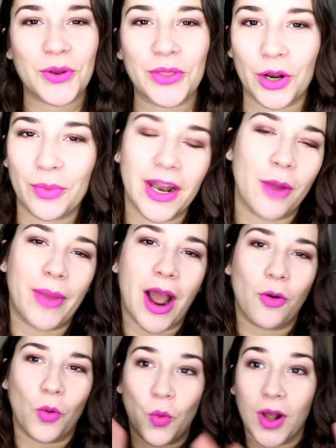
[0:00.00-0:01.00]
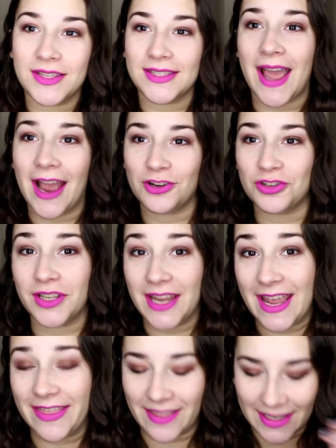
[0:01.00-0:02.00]
you a little bit about what's actually
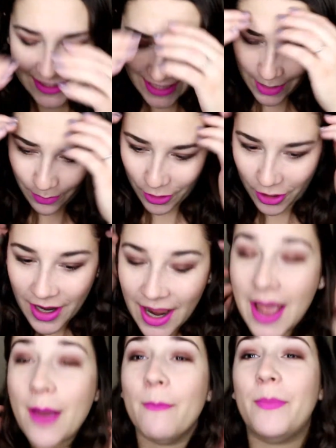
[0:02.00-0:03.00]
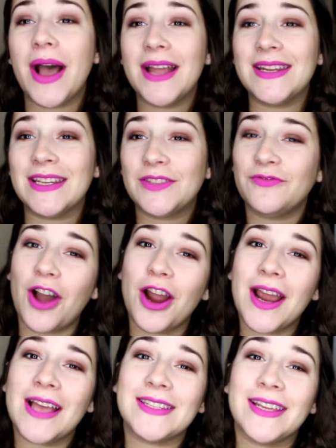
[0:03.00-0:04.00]
in this diaper. But as
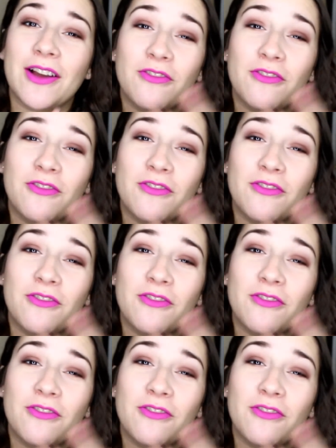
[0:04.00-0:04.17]
far as like